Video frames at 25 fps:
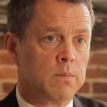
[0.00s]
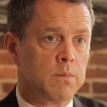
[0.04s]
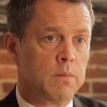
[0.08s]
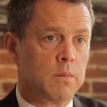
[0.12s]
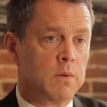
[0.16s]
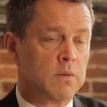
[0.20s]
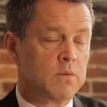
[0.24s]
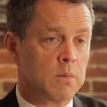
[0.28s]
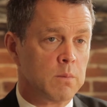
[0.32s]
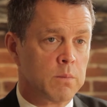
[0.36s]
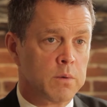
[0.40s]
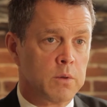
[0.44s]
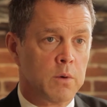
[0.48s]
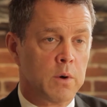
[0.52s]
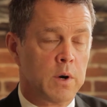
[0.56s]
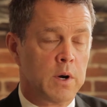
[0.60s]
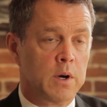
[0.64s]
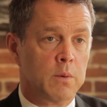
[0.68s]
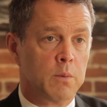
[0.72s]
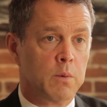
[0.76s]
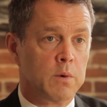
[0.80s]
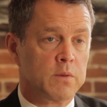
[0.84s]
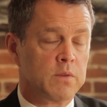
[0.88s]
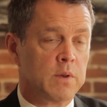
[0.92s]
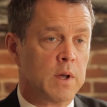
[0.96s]
His employer
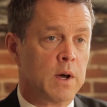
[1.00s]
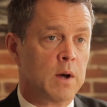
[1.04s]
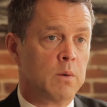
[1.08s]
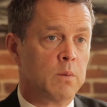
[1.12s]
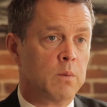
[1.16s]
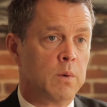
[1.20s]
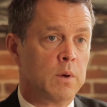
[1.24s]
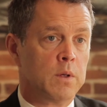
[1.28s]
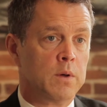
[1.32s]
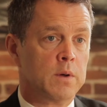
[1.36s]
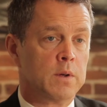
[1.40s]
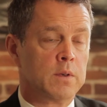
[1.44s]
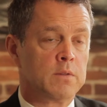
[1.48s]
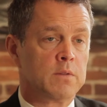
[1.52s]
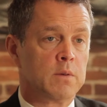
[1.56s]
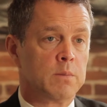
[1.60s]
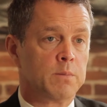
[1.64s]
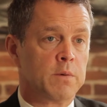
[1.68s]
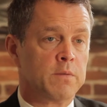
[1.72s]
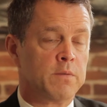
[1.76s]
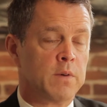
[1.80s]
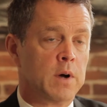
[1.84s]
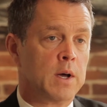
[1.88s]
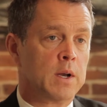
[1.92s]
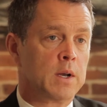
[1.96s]
was not willing to
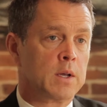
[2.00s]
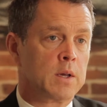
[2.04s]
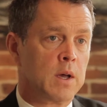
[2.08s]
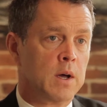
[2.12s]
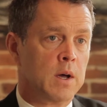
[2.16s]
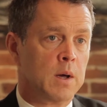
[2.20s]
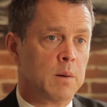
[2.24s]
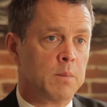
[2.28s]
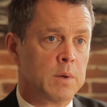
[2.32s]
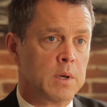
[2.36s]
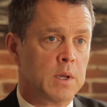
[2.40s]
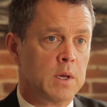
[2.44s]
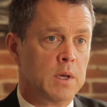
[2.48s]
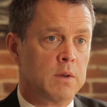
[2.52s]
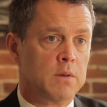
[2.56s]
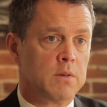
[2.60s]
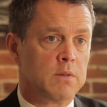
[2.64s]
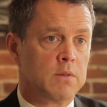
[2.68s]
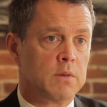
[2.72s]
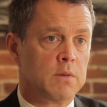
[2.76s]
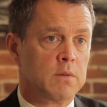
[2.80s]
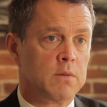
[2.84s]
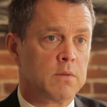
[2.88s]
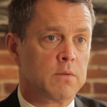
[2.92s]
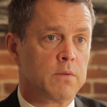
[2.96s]
provide
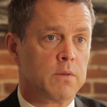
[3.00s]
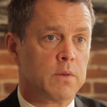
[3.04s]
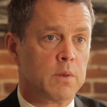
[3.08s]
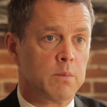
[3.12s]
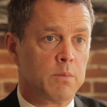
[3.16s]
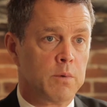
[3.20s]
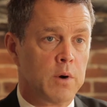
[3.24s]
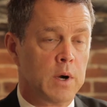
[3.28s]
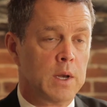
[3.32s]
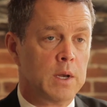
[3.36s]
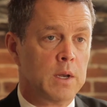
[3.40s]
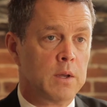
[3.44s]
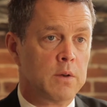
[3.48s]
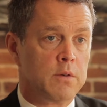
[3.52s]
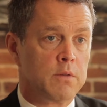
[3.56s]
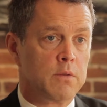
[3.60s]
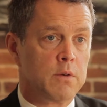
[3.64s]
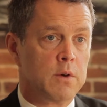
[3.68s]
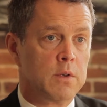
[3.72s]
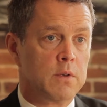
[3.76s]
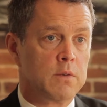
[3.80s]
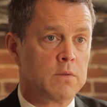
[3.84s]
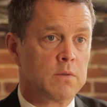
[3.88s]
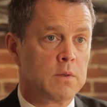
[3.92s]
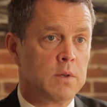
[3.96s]
accommodations for the brain
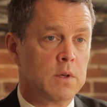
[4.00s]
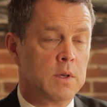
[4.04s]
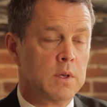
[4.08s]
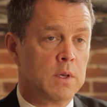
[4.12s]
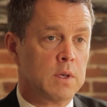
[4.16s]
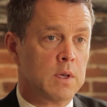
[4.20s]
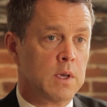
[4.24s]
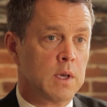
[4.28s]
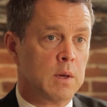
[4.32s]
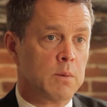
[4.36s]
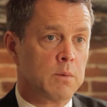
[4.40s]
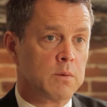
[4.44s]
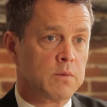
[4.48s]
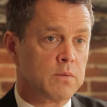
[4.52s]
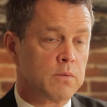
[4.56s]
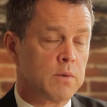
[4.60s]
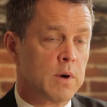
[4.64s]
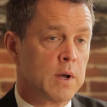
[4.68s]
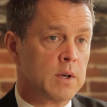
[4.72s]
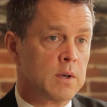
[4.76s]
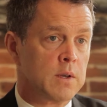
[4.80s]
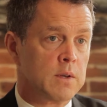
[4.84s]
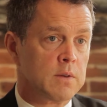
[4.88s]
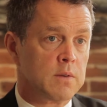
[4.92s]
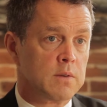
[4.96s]
injuries and was
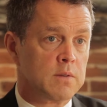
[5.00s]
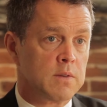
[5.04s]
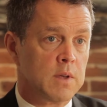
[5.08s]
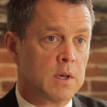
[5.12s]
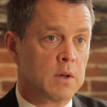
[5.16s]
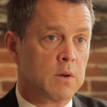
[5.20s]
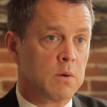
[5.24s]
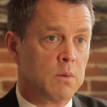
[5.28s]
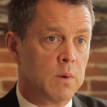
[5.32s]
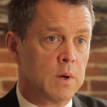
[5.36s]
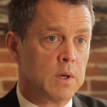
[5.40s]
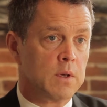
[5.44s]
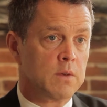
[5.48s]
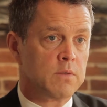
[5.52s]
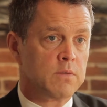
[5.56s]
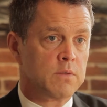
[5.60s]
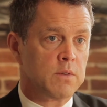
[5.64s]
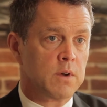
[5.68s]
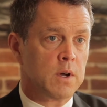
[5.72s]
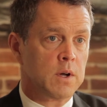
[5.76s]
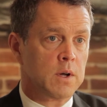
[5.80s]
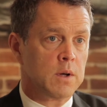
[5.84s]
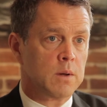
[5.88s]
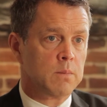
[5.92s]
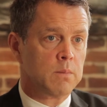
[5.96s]
threatening to take away his
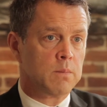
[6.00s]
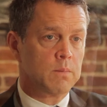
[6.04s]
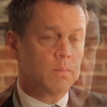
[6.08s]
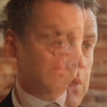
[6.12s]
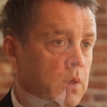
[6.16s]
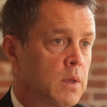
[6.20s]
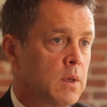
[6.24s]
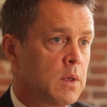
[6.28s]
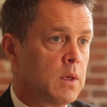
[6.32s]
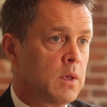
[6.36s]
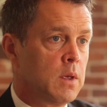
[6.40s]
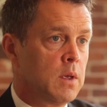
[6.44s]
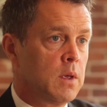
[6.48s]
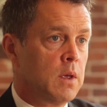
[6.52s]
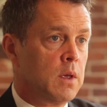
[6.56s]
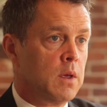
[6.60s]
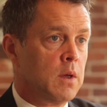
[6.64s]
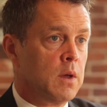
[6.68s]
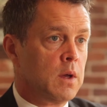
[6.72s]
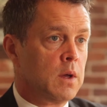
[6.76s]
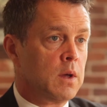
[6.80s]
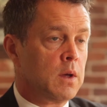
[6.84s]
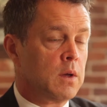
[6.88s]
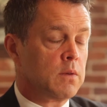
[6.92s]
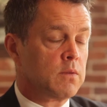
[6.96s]
job.
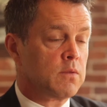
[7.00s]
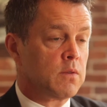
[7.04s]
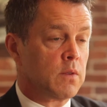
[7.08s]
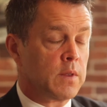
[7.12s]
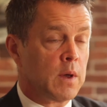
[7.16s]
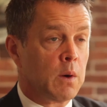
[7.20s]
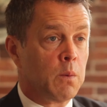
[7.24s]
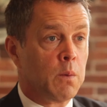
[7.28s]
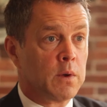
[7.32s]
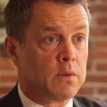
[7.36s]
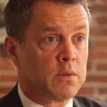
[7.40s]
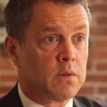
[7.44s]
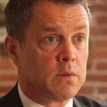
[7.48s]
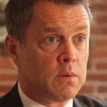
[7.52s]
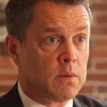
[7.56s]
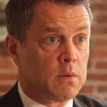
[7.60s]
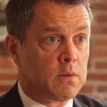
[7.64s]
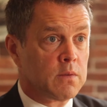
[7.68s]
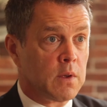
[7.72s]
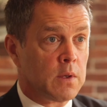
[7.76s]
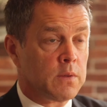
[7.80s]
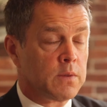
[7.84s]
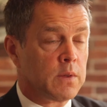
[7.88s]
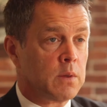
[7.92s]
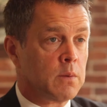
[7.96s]
So that
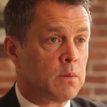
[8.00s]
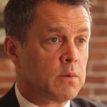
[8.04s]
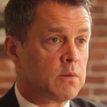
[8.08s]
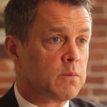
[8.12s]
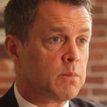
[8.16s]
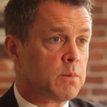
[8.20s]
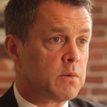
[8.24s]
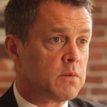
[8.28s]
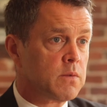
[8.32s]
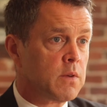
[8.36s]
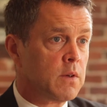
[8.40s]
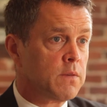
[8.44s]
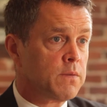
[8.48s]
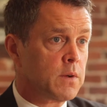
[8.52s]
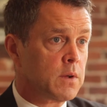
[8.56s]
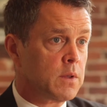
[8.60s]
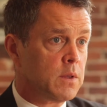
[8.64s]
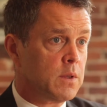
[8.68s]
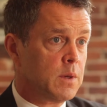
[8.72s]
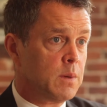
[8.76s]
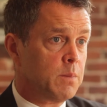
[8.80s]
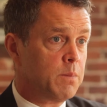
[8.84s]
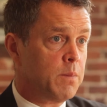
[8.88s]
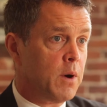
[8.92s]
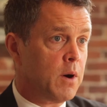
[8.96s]
wasn't something that was
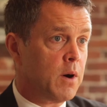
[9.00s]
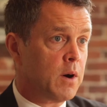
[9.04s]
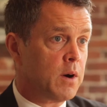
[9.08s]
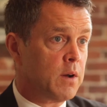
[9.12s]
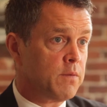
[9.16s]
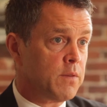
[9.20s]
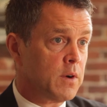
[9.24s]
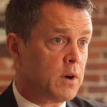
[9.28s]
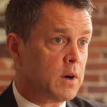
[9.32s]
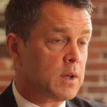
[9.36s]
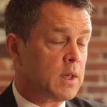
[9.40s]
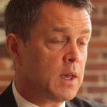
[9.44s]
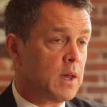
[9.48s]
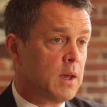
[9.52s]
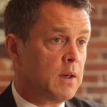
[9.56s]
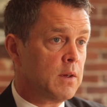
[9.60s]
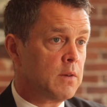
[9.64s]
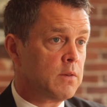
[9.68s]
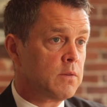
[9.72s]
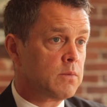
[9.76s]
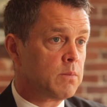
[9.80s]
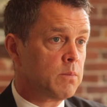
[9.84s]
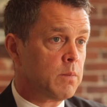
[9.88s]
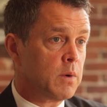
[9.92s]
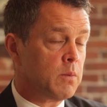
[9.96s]
specifically part of our
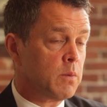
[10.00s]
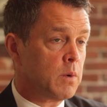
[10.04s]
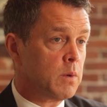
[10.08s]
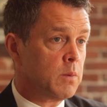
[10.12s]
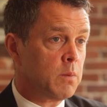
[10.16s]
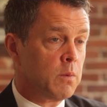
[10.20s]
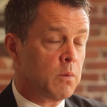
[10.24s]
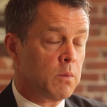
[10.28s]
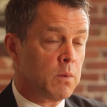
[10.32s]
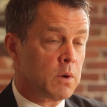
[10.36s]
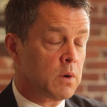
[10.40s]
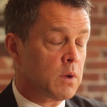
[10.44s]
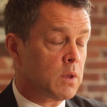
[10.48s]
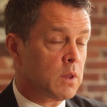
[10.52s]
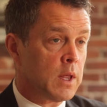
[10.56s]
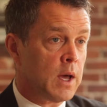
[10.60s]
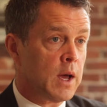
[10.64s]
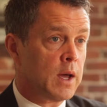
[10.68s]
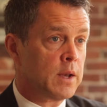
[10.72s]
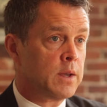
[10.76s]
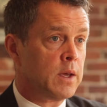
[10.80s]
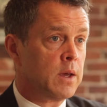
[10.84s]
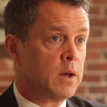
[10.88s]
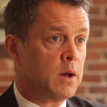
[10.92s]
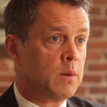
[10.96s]
case, but we were
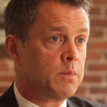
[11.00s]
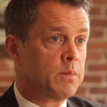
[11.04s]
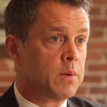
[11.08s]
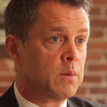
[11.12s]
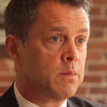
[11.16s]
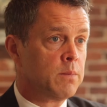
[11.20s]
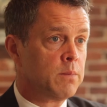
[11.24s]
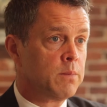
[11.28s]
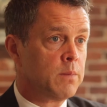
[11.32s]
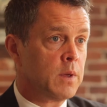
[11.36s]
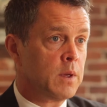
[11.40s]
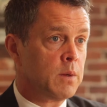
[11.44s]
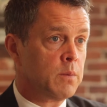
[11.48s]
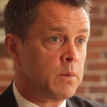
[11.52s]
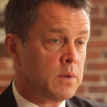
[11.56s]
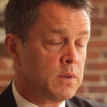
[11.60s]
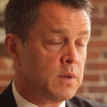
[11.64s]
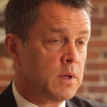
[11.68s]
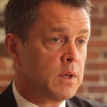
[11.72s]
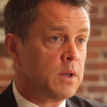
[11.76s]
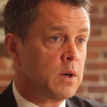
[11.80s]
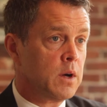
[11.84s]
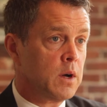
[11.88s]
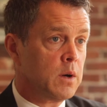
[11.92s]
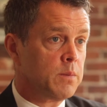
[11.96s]
glad to help him, and we
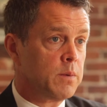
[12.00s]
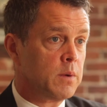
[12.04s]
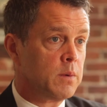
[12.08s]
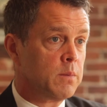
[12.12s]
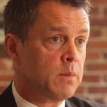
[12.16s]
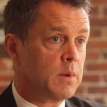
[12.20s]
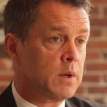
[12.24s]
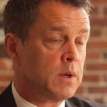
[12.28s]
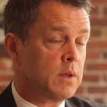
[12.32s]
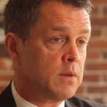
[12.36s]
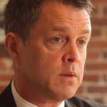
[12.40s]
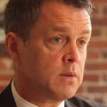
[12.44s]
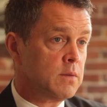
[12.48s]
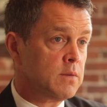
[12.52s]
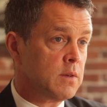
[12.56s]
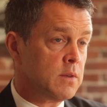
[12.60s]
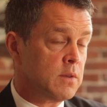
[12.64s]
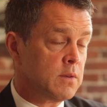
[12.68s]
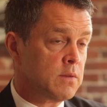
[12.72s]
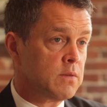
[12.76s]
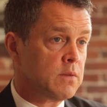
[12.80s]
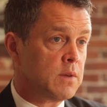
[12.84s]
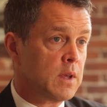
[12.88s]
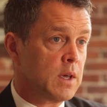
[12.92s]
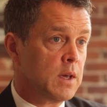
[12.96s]
did help him, and he to
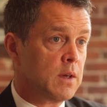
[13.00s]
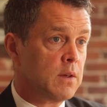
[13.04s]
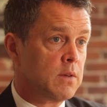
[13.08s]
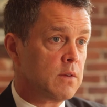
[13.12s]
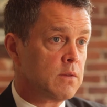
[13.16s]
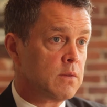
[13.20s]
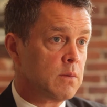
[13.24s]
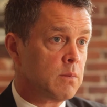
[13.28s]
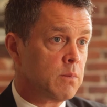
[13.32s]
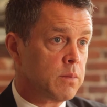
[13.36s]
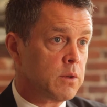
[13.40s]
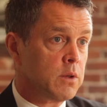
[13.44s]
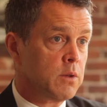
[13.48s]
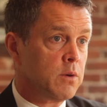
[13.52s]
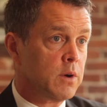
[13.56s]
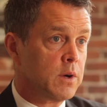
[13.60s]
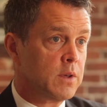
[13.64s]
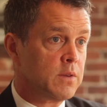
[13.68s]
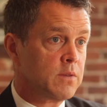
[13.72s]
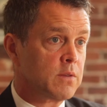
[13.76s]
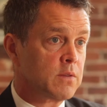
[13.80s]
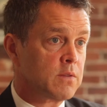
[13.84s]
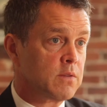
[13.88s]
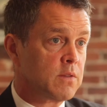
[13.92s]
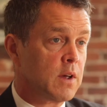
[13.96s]
this day is
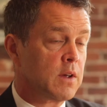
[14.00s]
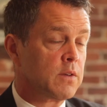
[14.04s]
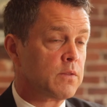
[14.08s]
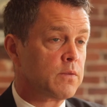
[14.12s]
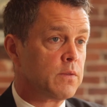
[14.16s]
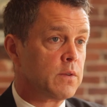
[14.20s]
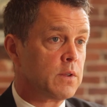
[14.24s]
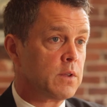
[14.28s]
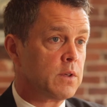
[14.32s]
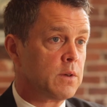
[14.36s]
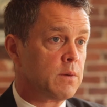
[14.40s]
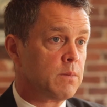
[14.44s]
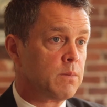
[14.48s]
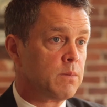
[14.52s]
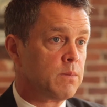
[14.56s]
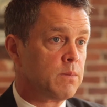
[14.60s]
employed successfully.